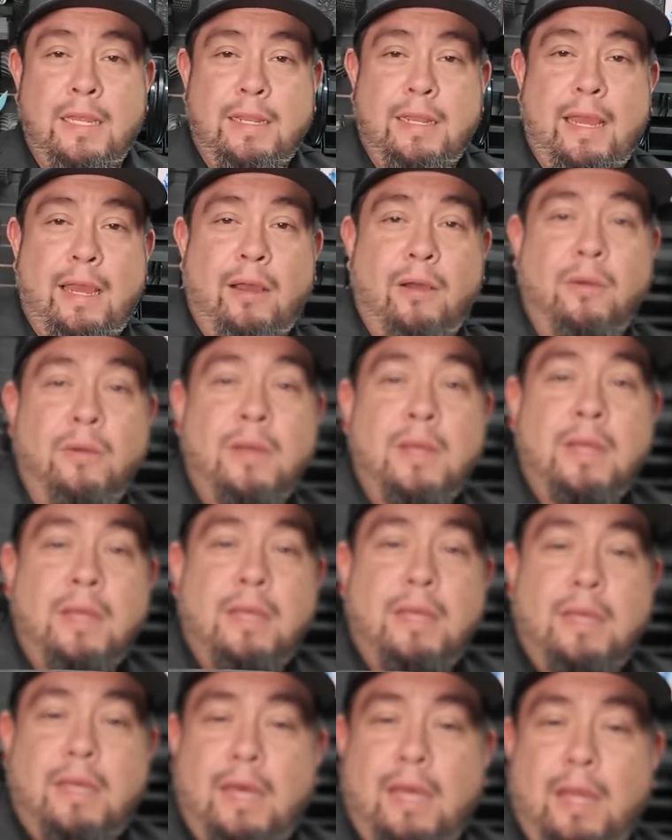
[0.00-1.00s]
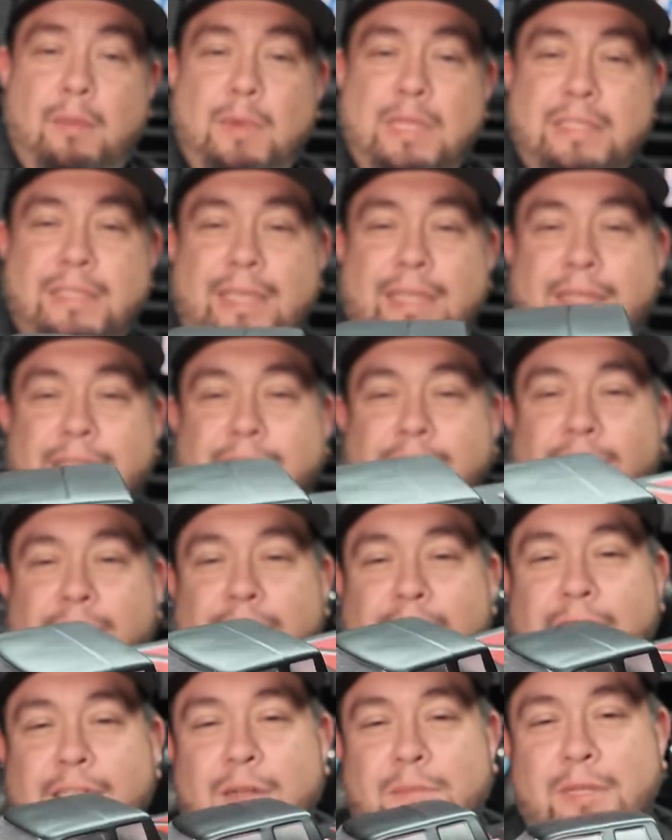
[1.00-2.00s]
Now, I must say it does look
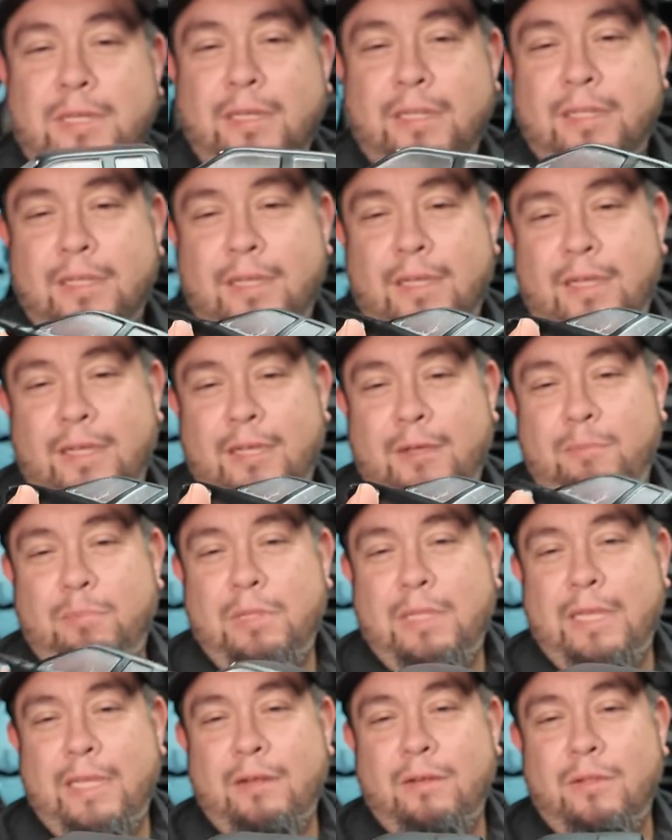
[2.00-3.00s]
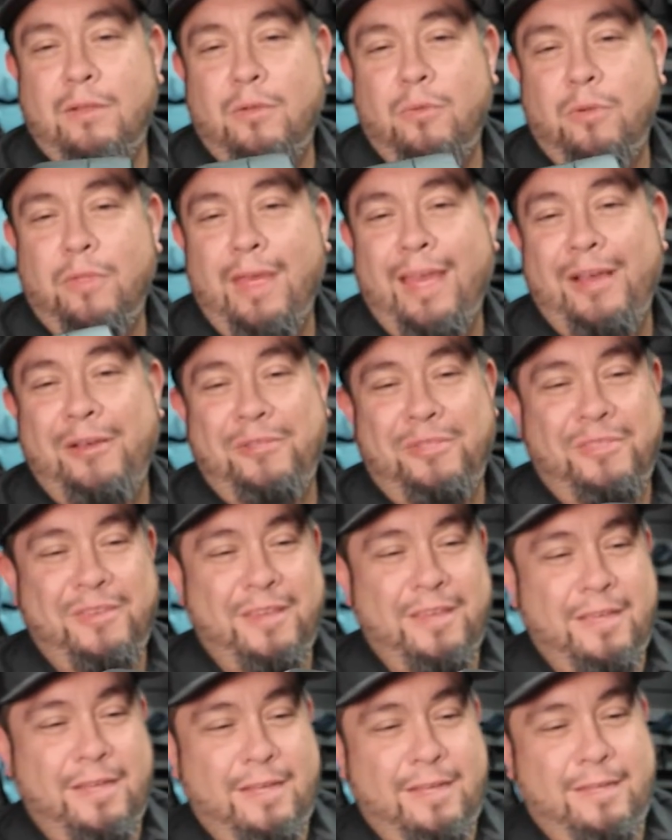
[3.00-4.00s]
a little bit plain without
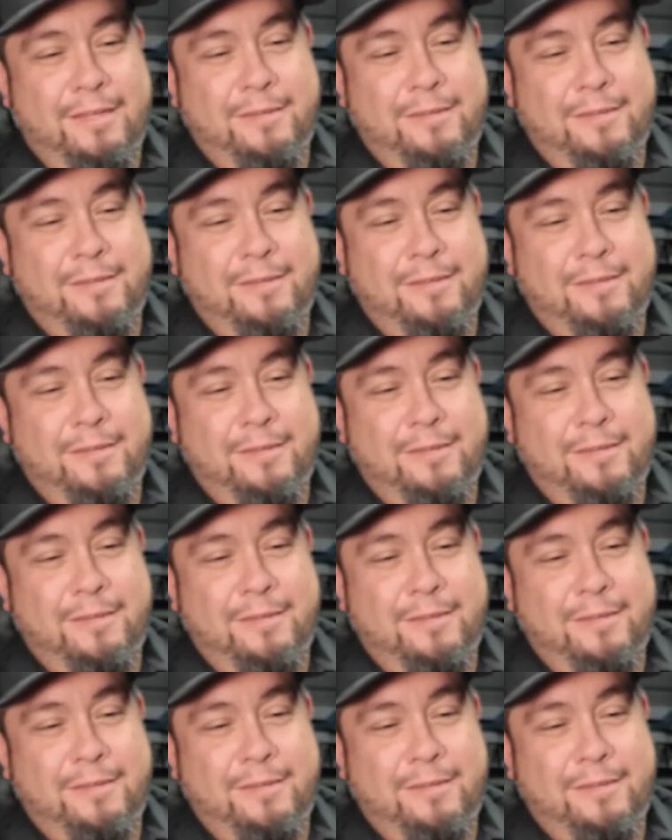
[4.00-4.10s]
the